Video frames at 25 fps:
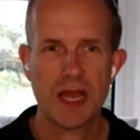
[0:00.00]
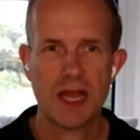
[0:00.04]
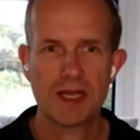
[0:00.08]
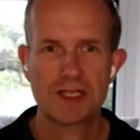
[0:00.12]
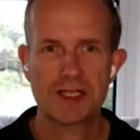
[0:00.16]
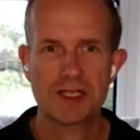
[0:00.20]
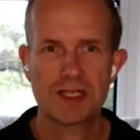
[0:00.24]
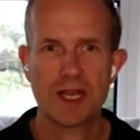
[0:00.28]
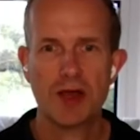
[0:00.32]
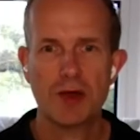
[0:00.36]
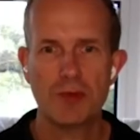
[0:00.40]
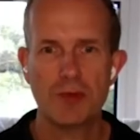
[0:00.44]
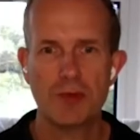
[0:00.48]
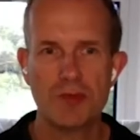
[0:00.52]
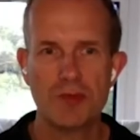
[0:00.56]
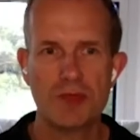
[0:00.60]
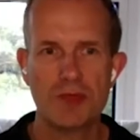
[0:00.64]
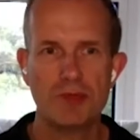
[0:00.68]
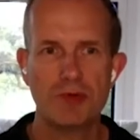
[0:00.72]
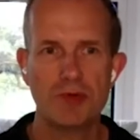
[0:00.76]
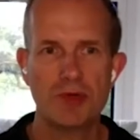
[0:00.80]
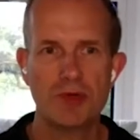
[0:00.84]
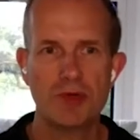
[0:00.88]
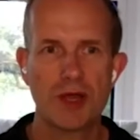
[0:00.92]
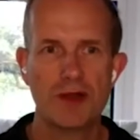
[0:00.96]
others to actually
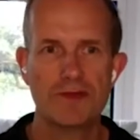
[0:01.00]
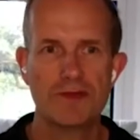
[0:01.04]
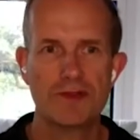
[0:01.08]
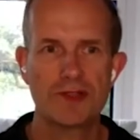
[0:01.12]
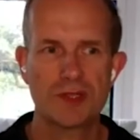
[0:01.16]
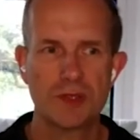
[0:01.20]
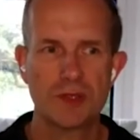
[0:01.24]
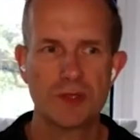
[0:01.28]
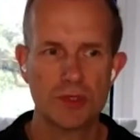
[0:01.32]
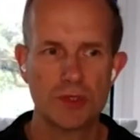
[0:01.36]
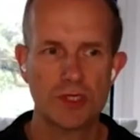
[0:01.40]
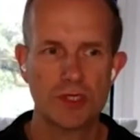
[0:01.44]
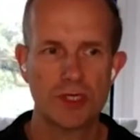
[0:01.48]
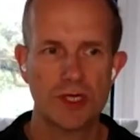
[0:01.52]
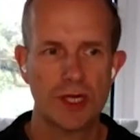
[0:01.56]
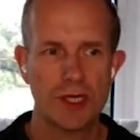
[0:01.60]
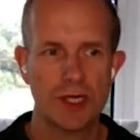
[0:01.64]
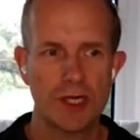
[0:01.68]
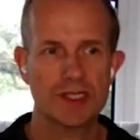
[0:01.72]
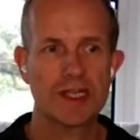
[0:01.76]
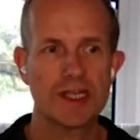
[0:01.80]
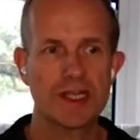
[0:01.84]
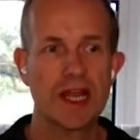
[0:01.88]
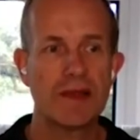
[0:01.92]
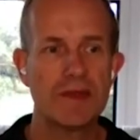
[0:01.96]
help people kind of
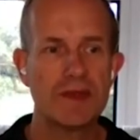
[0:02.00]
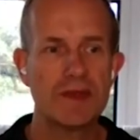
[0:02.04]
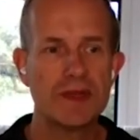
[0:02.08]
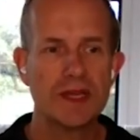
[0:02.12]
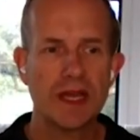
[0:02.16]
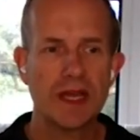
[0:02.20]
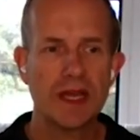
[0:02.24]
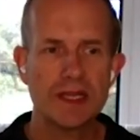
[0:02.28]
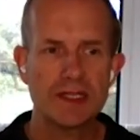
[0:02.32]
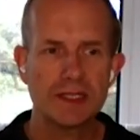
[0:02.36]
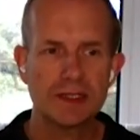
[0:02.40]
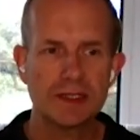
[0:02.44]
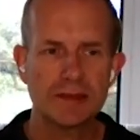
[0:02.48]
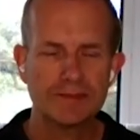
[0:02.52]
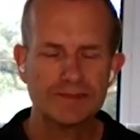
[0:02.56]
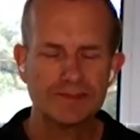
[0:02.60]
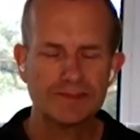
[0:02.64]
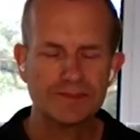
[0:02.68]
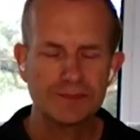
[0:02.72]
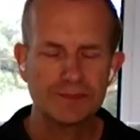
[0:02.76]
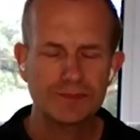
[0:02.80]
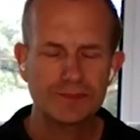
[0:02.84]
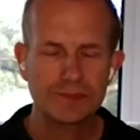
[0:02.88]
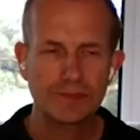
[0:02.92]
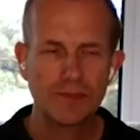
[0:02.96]
source and understand the
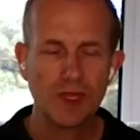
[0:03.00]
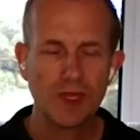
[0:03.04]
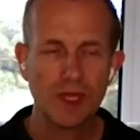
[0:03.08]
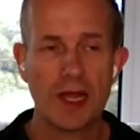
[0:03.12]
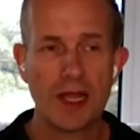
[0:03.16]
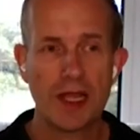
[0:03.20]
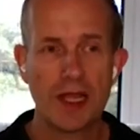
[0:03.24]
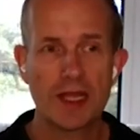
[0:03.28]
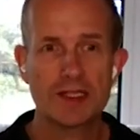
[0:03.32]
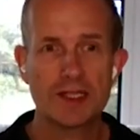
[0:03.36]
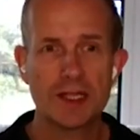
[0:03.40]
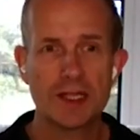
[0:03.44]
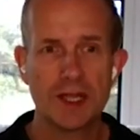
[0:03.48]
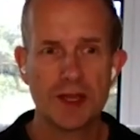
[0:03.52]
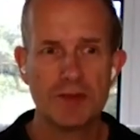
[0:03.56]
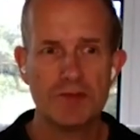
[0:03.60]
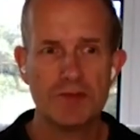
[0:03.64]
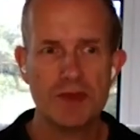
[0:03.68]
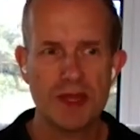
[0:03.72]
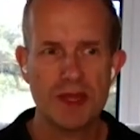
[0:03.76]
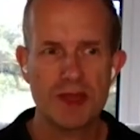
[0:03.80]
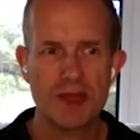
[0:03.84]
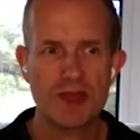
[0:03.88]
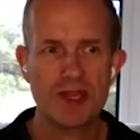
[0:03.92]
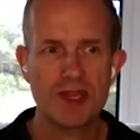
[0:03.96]
data. I guess
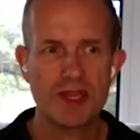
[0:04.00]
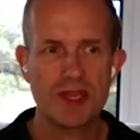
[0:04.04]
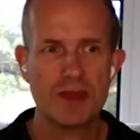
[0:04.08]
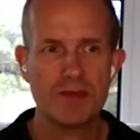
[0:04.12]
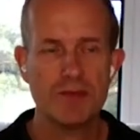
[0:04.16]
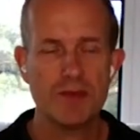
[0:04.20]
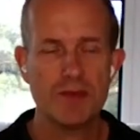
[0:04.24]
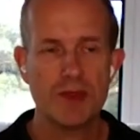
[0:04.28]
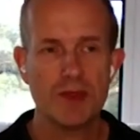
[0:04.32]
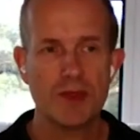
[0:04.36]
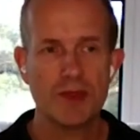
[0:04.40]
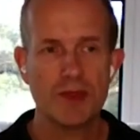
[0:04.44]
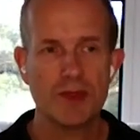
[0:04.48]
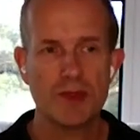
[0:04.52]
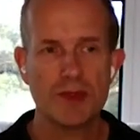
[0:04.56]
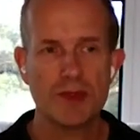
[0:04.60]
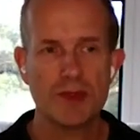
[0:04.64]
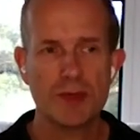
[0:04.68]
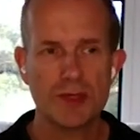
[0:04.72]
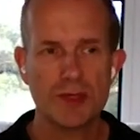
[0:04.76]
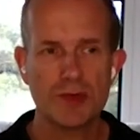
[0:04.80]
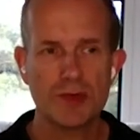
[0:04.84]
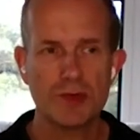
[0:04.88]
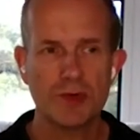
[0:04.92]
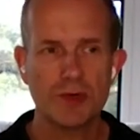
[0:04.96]
the other big theme
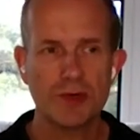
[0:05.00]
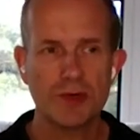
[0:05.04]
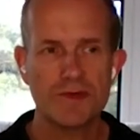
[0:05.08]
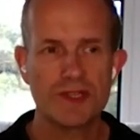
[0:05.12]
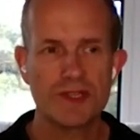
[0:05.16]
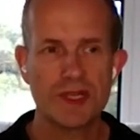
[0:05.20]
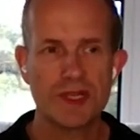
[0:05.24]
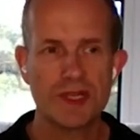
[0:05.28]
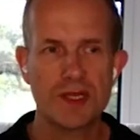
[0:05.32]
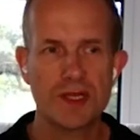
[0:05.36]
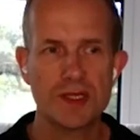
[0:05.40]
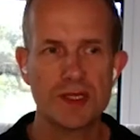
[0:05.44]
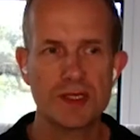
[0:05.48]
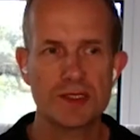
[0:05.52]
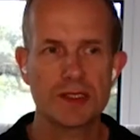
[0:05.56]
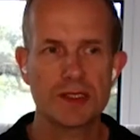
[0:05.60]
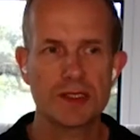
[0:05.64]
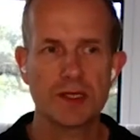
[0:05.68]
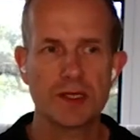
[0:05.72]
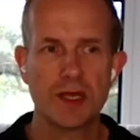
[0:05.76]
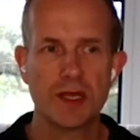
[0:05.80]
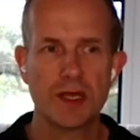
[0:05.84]
that, that you will have seen